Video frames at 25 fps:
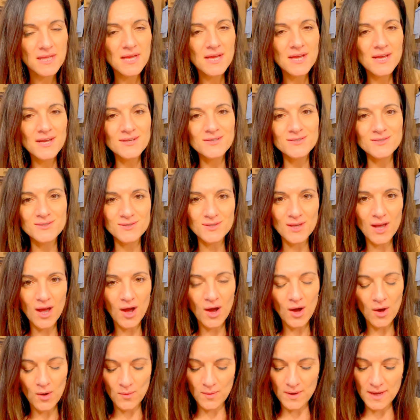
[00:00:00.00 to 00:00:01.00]

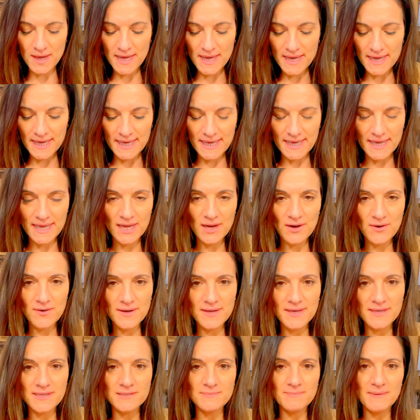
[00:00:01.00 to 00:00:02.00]
So here
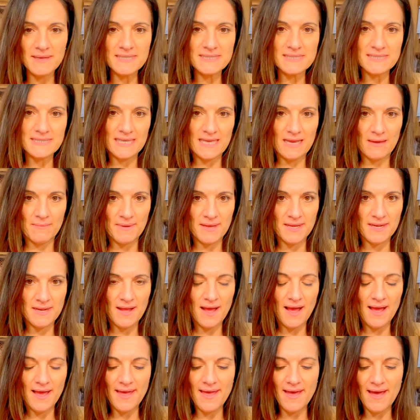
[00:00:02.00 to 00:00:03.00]
is my salmon.
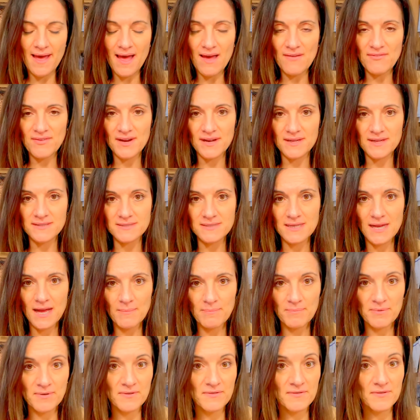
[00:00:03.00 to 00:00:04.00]
I have it on top
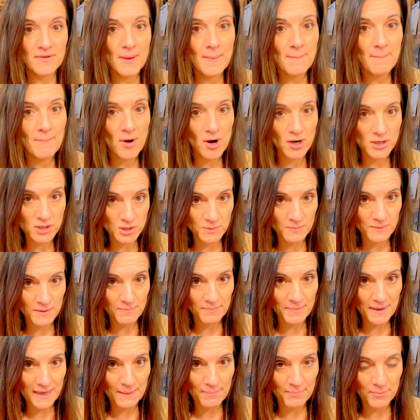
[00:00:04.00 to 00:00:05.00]
of parchment
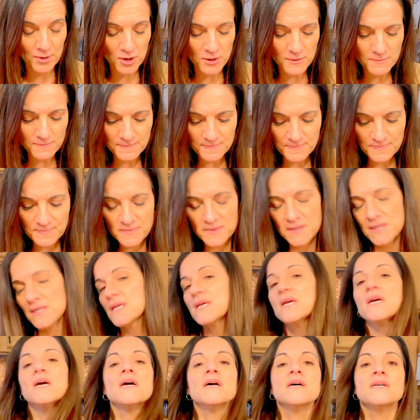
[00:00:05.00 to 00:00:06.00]
paper,
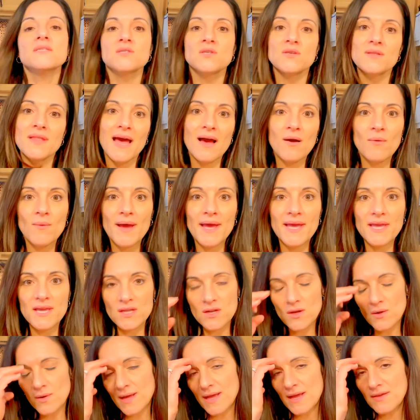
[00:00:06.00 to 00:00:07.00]
so that way you
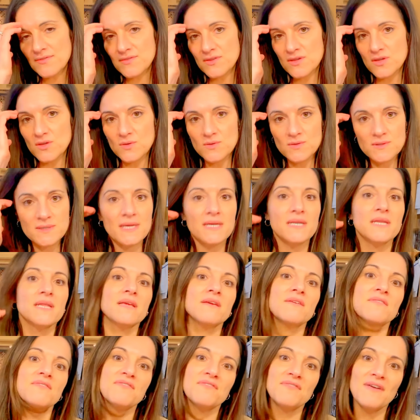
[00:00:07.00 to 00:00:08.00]
don't have to use any
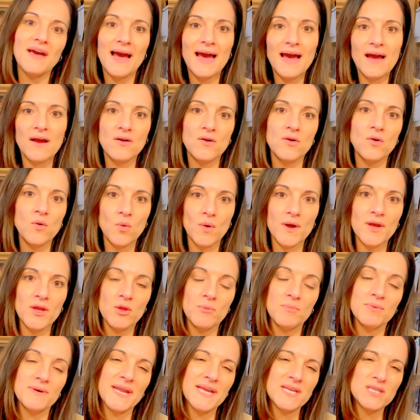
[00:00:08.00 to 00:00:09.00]
fat or oil,
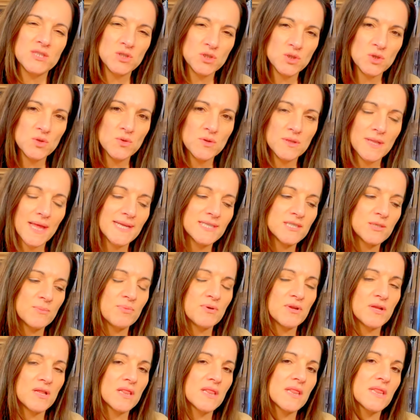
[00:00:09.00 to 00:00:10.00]
but I do like to put
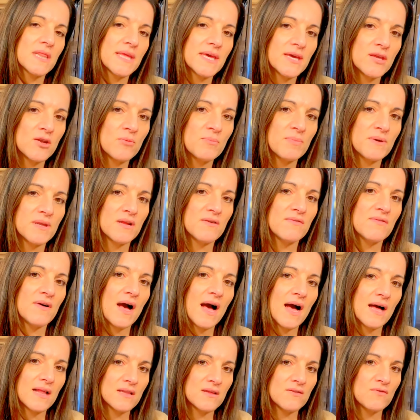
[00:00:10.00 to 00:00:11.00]
a little bit of
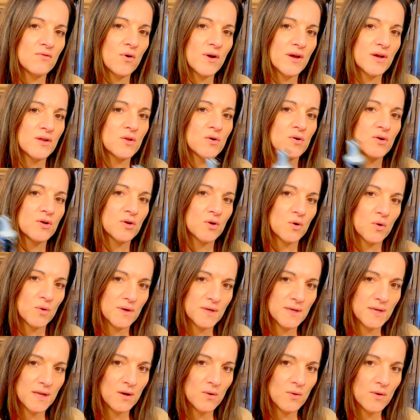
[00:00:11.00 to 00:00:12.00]
olive oil or
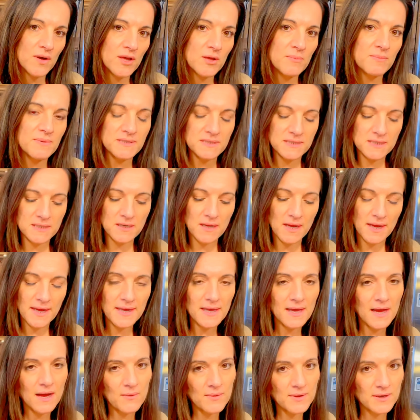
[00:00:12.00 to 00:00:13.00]
coconut oil, but tonight
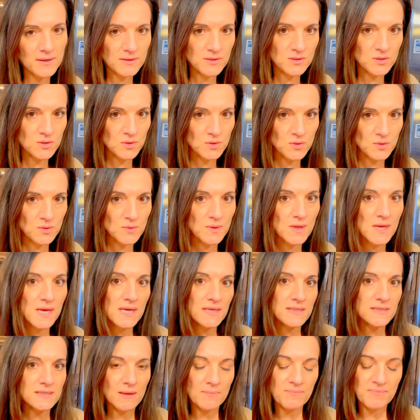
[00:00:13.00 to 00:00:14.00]
I want to do
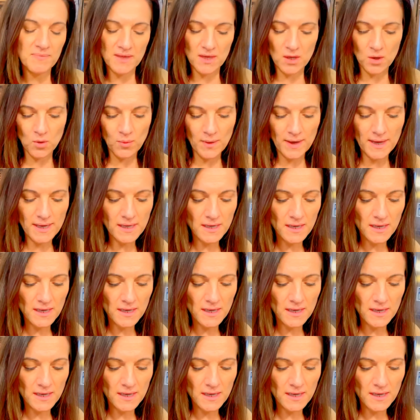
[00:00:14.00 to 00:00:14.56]
something quick.